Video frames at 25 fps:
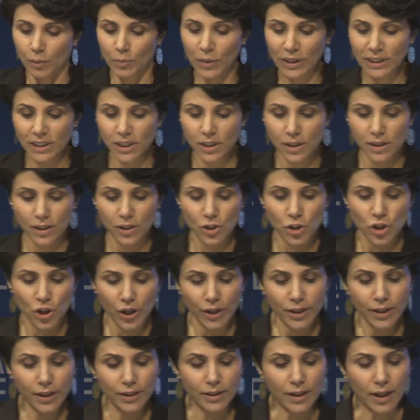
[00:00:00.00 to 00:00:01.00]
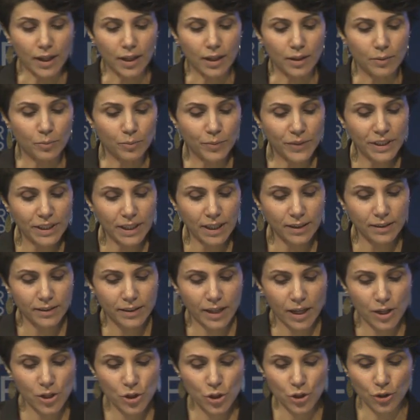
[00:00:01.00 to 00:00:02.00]
But in, in general, media
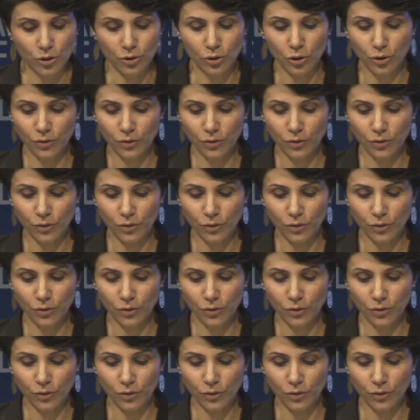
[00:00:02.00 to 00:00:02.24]
attention